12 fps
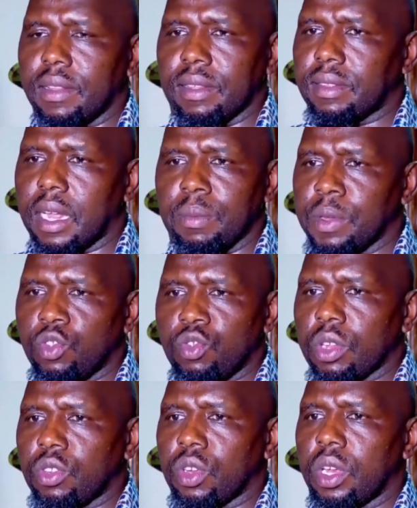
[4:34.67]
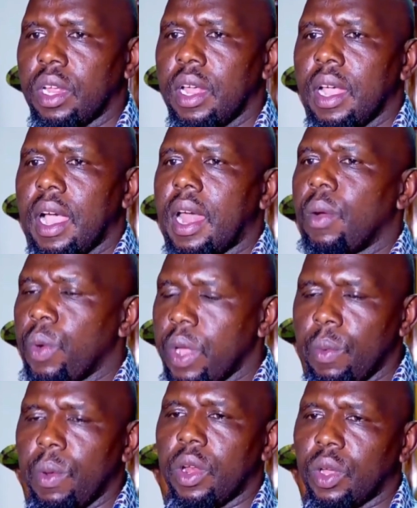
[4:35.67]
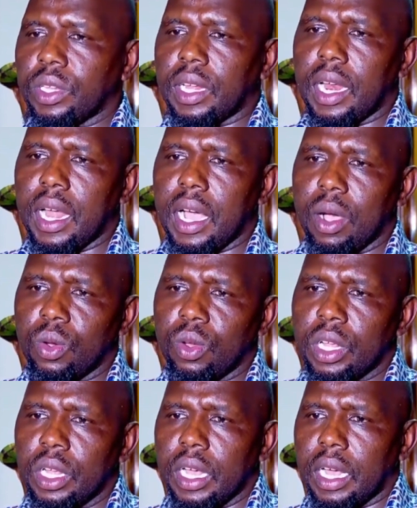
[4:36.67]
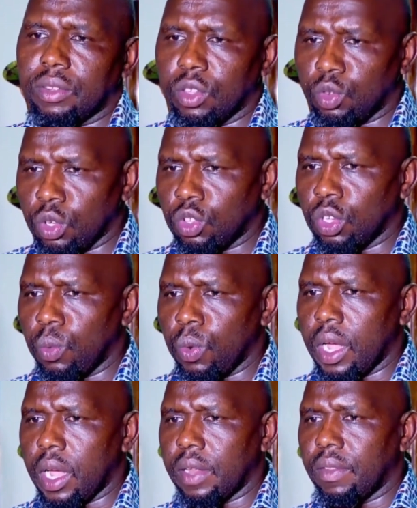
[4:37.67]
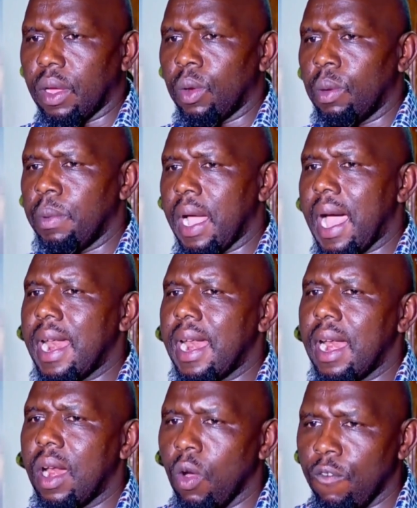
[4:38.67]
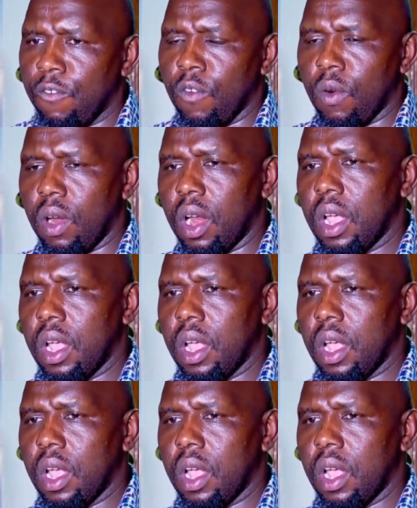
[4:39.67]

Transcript: this administration, and we will not allow a situation where there will be unlawful